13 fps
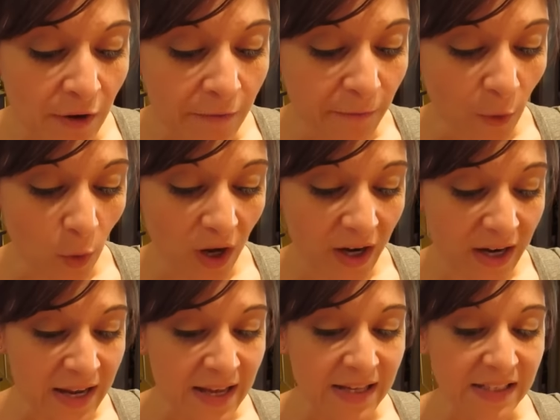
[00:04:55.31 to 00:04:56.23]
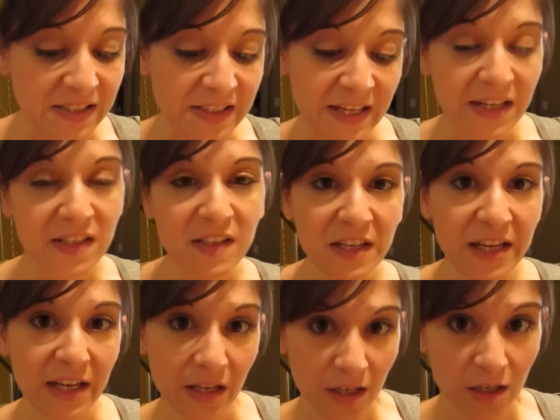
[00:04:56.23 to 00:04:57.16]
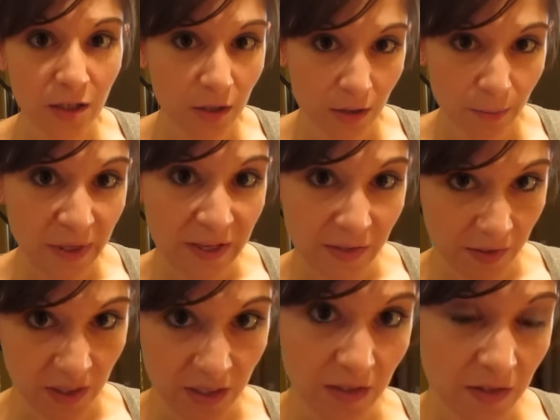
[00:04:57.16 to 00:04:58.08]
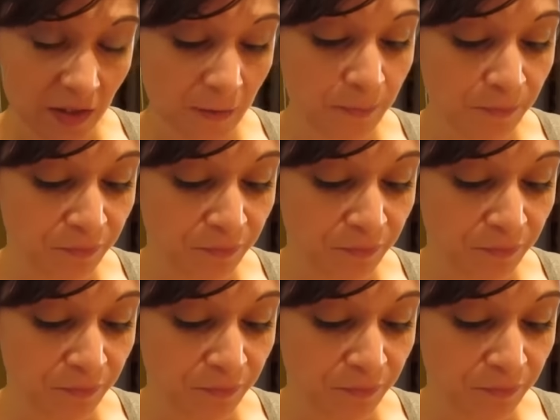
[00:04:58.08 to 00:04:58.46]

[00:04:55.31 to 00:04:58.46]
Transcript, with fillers: For 60 pieces,